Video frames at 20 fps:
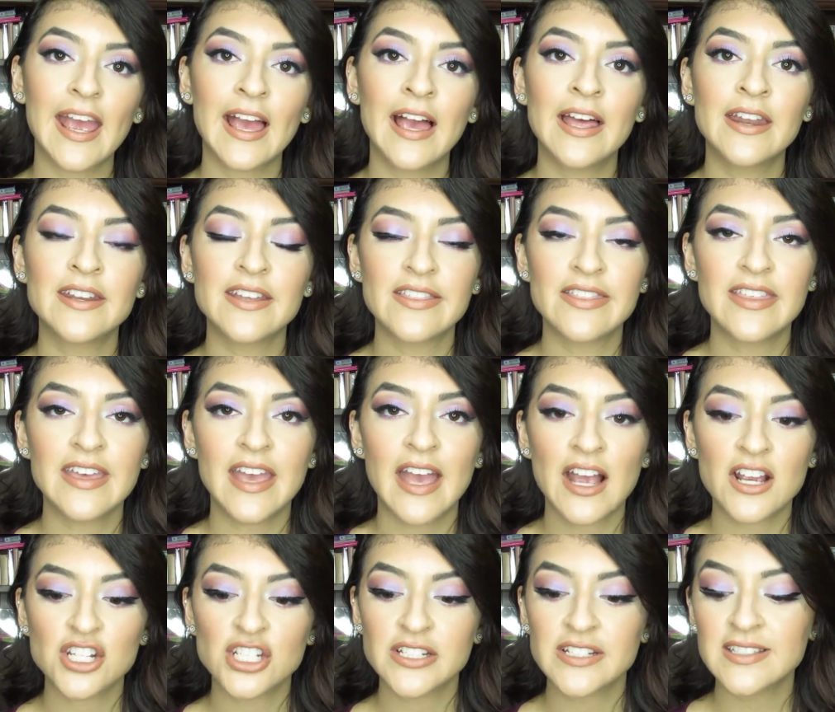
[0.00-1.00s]
and they
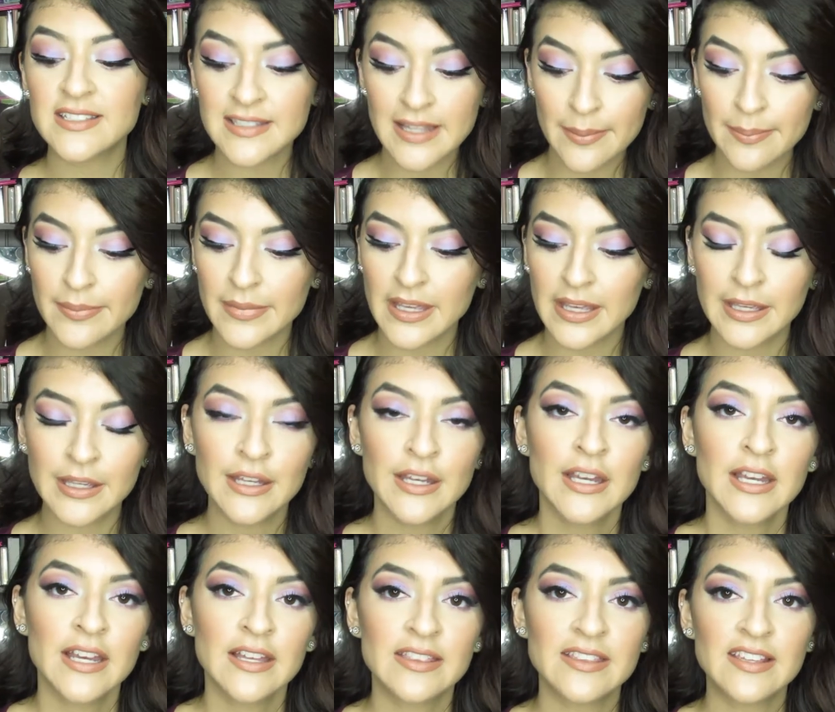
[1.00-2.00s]
actually sent me
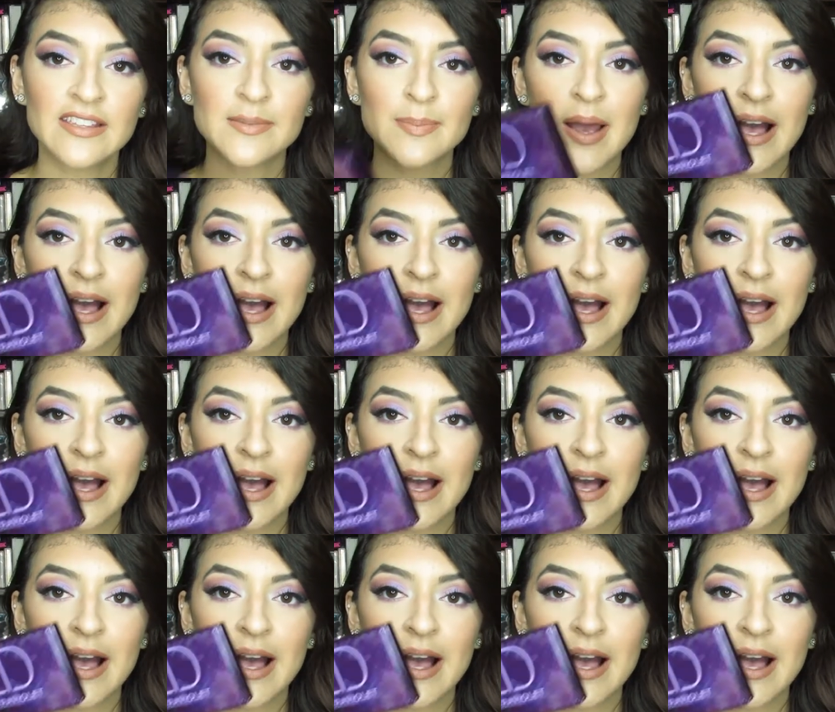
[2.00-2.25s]
this